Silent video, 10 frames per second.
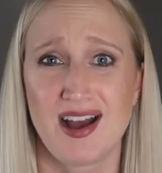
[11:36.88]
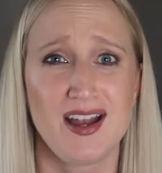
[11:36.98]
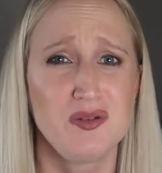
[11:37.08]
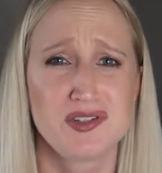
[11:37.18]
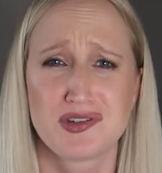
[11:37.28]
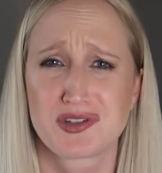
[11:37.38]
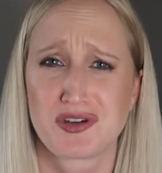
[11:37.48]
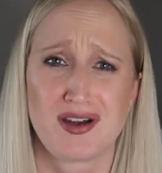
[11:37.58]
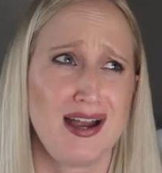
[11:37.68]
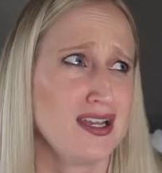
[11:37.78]
I was just
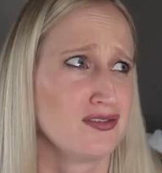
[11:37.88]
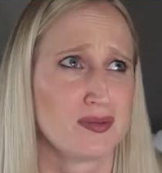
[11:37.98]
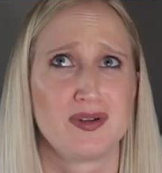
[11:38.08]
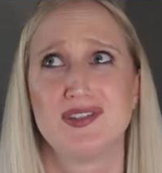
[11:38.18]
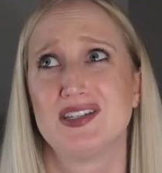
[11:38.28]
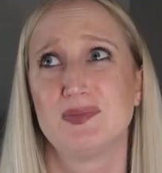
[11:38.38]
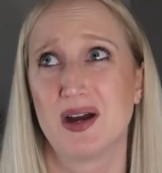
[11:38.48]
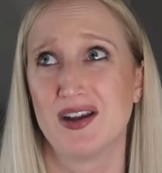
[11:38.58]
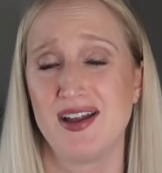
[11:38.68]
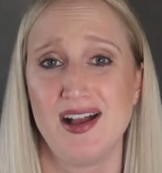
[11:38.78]
crying for Princess
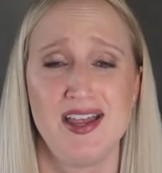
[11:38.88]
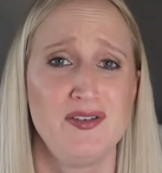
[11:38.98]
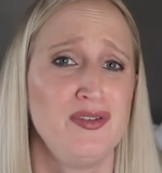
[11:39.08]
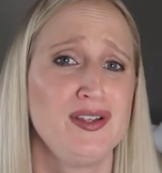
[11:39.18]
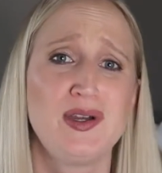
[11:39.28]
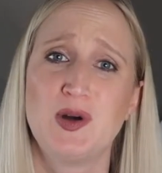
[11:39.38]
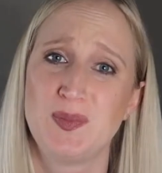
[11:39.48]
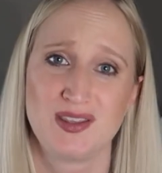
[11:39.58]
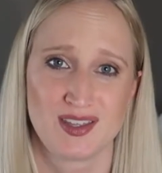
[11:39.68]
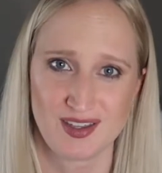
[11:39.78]
Maria and really
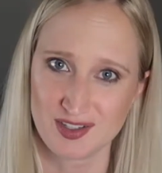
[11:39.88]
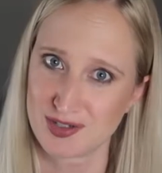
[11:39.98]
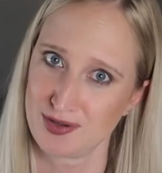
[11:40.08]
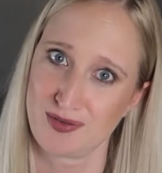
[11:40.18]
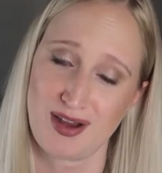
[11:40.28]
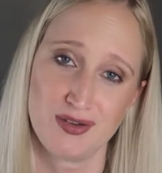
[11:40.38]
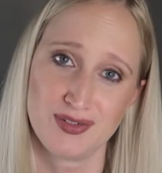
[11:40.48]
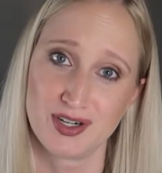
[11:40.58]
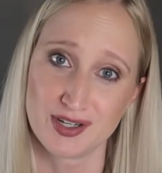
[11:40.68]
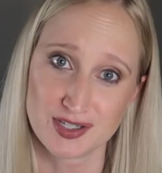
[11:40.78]
hoping that things turned around
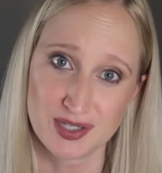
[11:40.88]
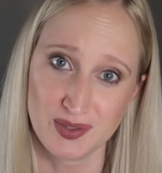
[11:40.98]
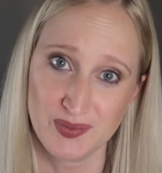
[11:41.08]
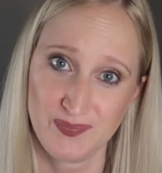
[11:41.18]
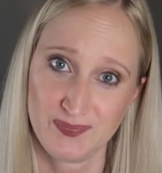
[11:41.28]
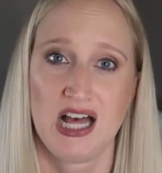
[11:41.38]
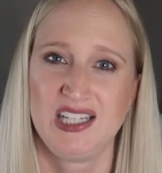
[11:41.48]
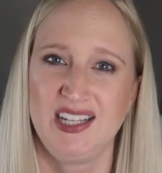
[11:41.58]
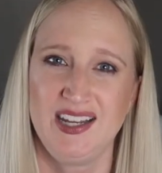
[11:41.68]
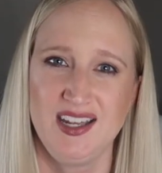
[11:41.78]
for her soon.
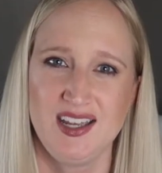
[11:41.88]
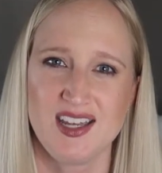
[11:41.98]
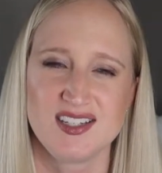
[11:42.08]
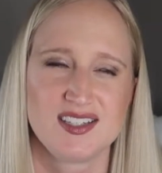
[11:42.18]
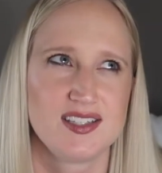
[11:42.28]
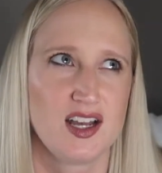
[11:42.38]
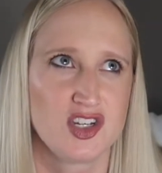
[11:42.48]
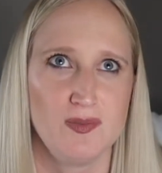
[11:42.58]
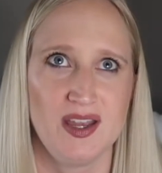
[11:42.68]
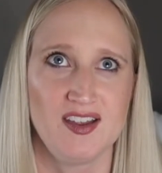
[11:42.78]
Helene is
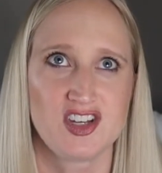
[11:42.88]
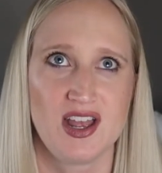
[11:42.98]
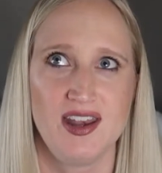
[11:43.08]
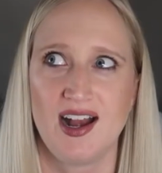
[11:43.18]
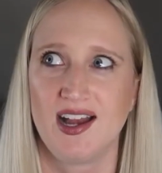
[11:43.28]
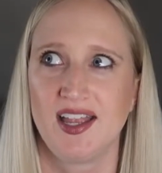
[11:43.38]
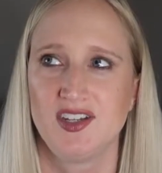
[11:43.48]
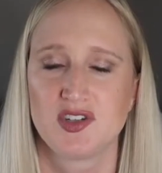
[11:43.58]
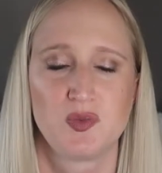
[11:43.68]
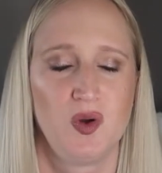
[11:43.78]
such a bitch and I
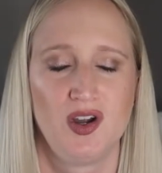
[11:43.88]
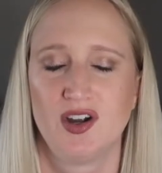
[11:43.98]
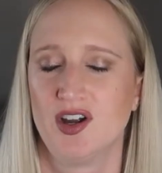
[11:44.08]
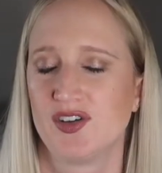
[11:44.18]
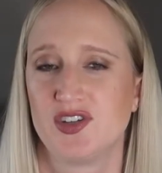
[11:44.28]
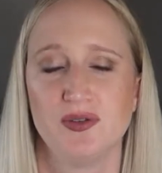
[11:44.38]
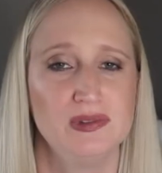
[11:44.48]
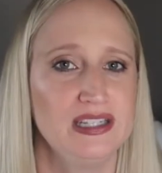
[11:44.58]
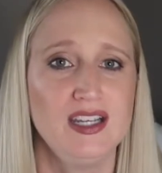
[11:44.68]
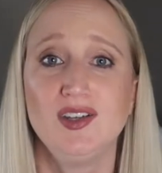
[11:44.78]
just want her to
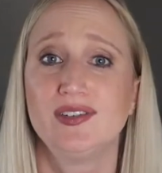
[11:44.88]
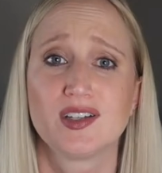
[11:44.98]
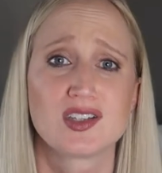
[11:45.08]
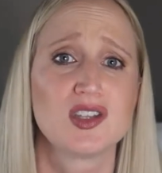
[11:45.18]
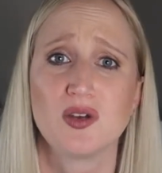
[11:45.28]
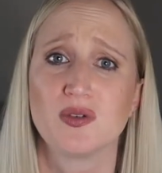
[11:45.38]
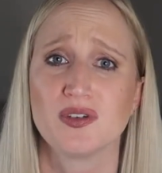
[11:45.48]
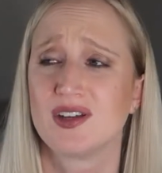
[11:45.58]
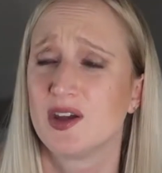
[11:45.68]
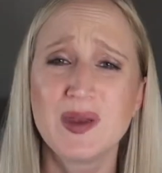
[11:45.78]
leave soon.
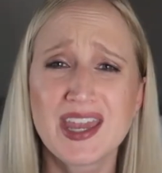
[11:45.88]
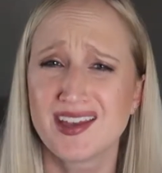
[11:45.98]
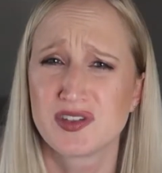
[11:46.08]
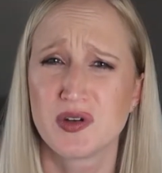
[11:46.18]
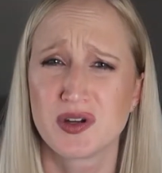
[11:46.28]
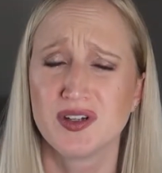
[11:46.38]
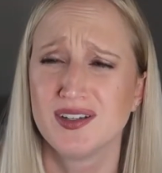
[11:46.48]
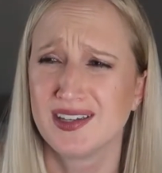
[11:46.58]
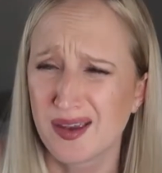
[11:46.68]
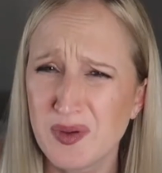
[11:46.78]
Can we cancel
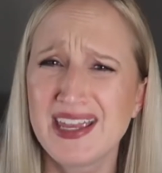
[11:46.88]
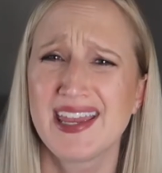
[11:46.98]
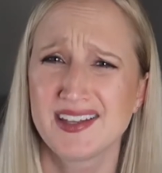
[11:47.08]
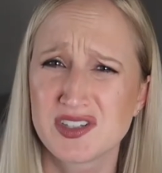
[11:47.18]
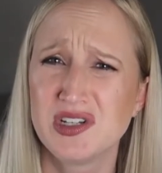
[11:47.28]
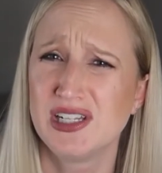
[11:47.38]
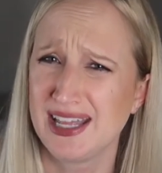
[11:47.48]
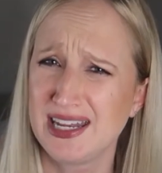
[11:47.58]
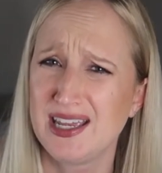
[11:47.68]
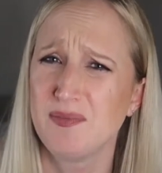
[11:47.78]
her? Can we cancel
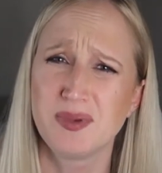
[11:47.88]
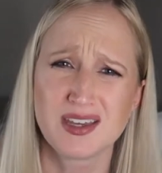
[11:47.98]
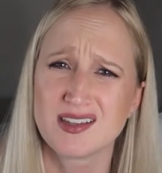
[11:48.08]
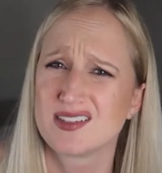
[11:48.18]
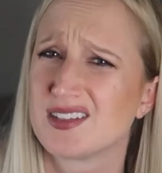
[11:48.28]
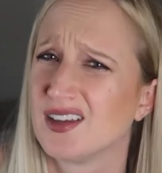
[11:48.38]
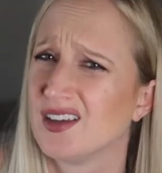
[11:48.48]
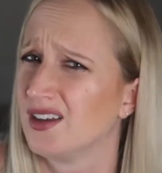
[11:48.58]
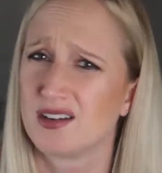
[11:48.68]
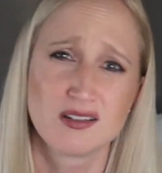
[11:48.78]
Helene? Because
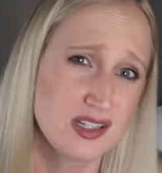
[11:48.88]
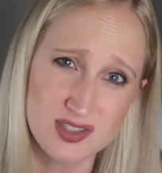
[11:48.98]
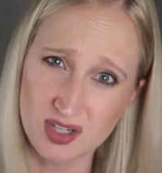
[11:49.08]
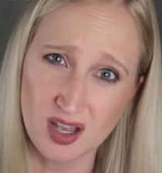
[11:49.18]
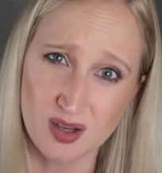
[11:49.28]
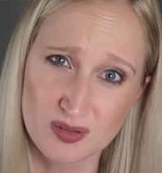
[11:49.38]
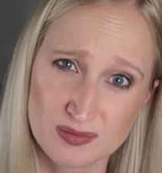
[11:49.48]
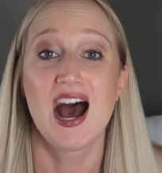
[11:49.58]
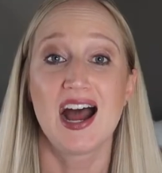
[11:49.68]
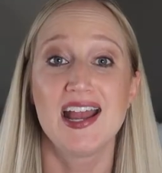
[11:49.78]
girl needs to go.
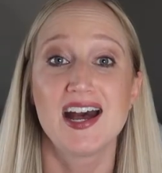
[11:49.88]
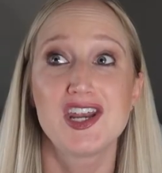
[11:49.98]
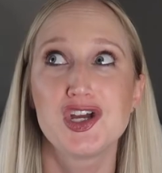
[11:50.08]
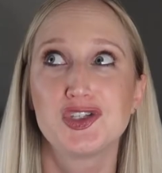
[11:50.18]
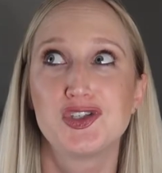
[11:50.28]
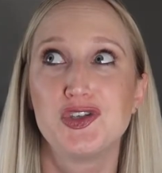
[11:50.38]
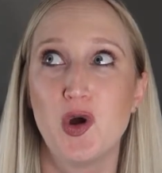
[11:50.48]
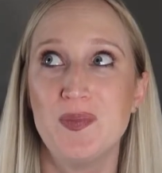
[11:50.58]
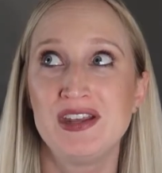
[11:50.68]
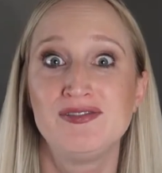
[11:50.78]
I had
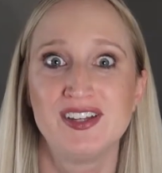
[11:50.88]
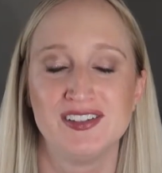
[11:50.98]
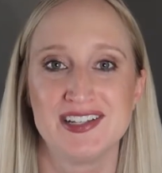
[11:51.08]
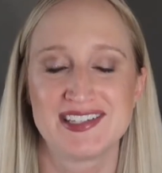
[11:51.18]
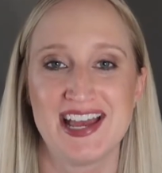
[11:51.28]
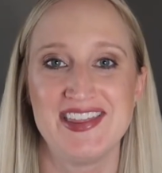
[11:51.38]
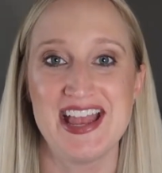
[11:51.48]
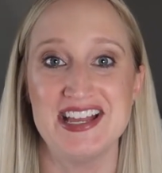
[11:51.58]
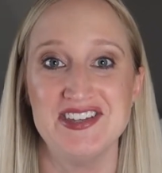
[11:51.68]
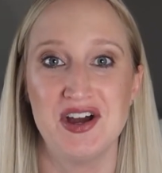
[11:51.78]
so many feelings at the
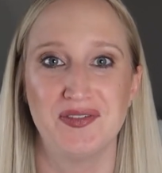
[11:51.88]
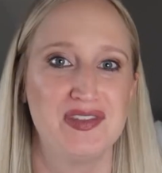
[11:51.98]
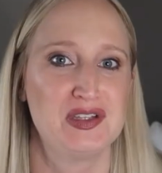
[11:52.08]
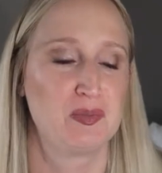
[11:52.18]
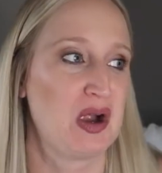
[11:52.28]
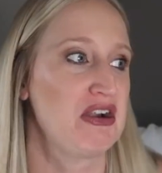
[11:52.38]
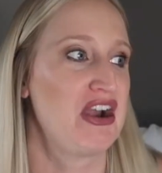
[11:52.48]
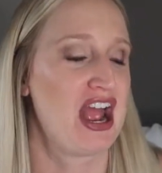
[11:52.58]
end of this part.